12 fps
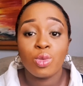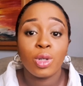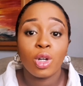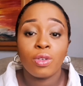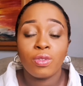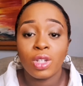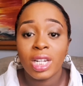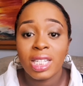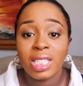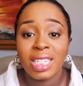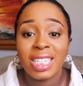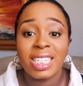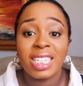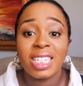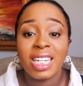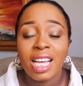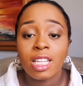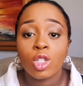be ovulating in the
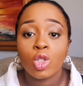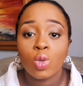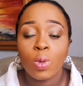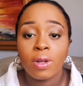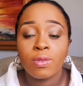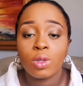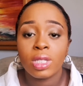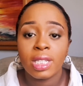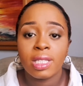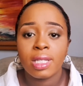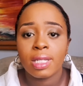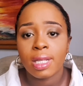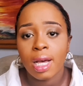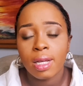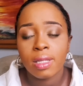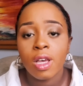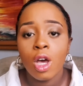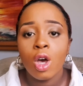next 12 to 36
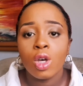hours.